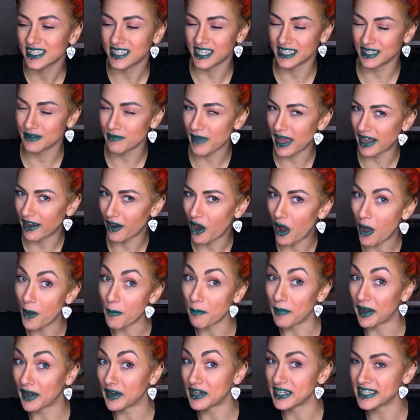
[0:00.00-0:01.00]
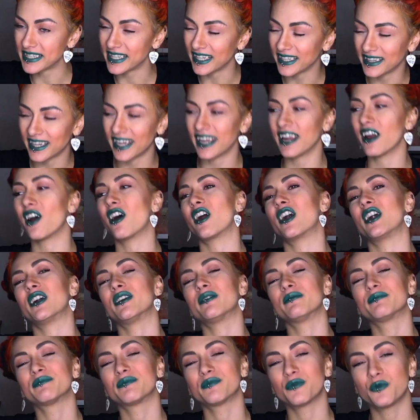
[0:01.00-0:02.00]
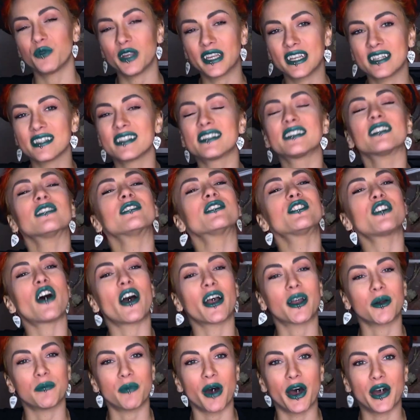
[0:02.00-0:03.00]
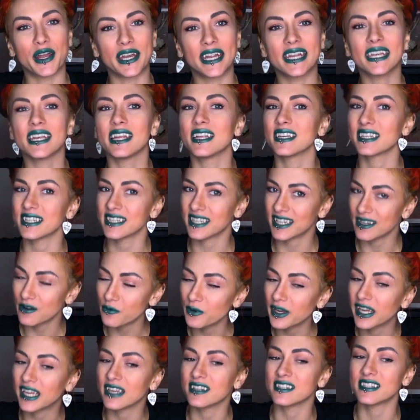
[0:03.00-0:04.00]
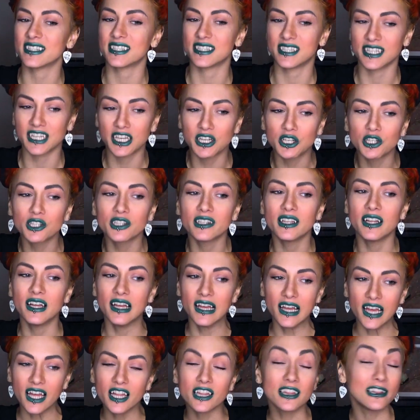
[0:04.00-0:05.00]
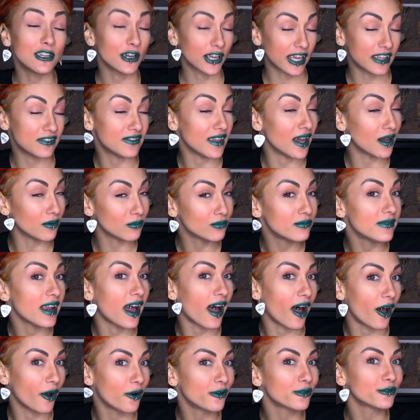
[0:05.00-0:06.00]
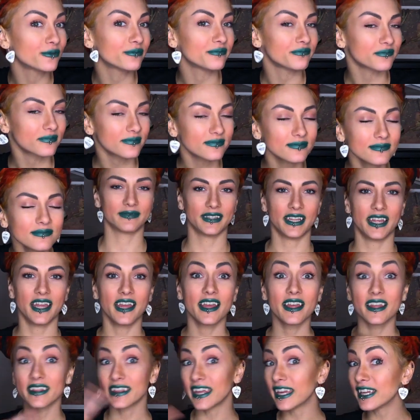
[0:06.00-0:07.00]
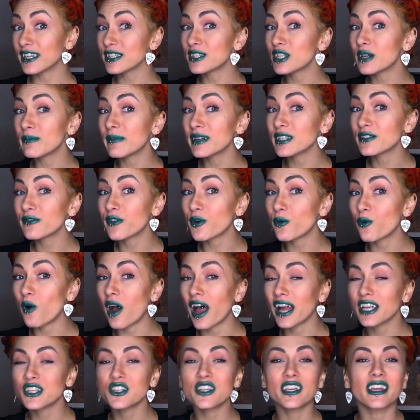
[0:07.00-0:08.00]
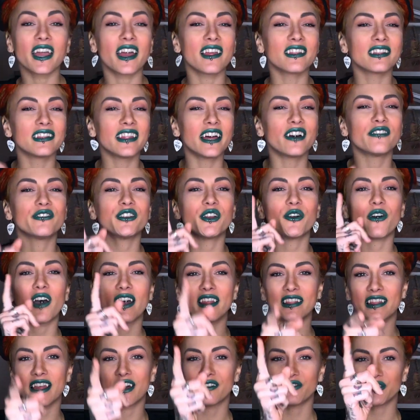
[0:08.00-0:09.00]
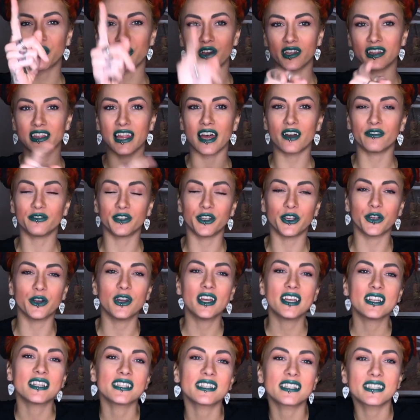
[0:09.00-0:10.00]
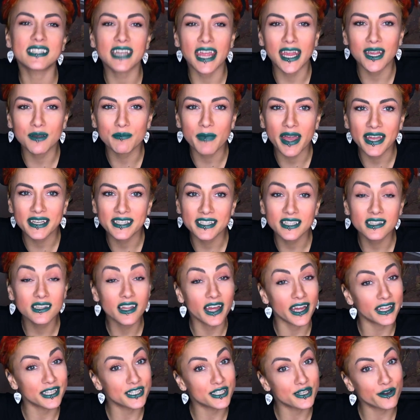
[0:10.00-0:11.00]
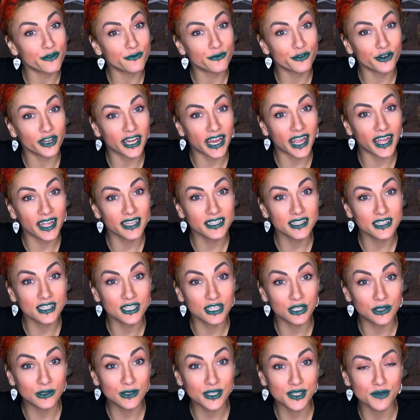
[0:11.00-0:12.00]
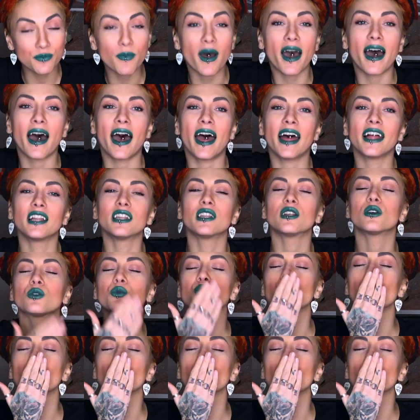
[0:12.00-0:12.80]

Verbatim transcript: doesn't matter how embarrassing they are we can still talk about it and we can still look at them now thank you so much for watching i love you i love you i love you stay metal and don't forget to smile